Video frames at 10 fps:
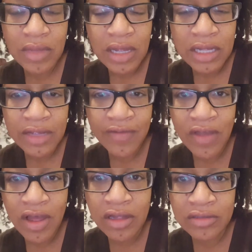I'll give
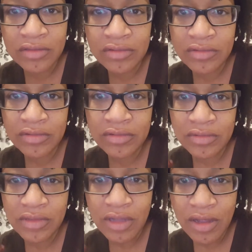y'all
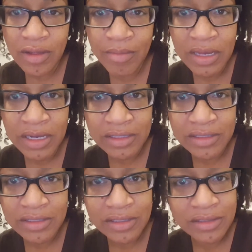a minute
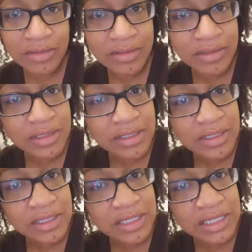to
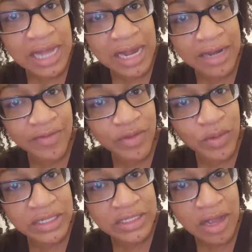decide if you
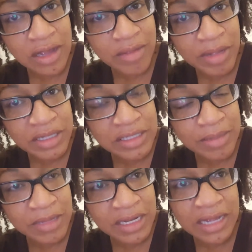want to talk about
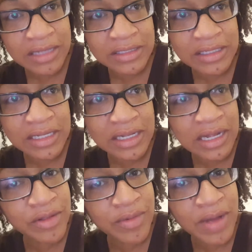something else, and then
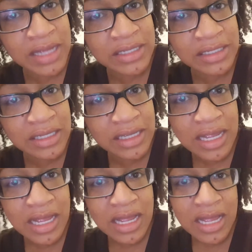otherwise,
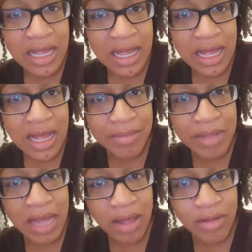I'm
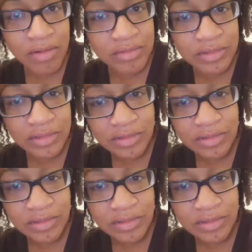gone.